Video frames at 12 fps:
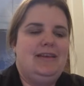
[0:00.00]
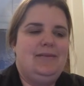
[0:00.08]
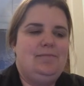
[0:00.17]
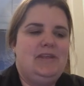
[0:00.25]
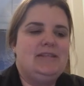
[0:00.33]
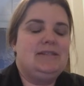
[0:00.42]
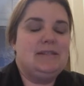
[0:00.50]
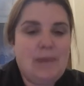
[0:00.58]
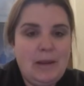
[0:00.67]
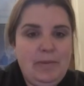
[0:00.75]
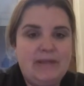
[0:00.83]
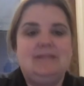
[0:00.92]
this is
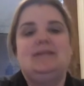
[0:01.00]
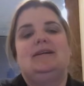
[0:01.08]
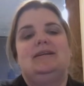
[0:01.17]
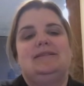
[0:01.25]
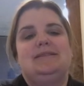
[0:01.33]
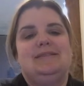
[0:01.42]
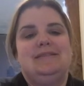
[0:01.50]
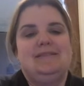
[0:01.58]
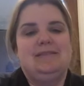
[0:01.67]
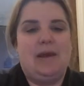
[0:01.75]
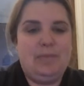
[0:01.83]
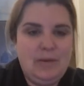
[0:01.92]
my business.
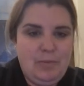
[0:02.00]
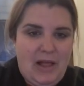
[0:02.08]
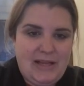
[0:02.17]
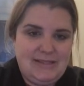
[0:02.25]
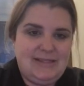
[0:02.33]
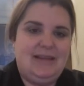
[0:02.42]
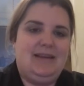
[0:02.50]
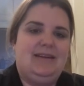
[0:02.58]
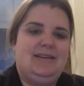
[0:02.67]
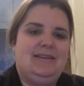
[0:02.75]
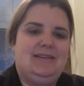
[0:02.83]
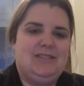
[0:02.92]
Let me bless it.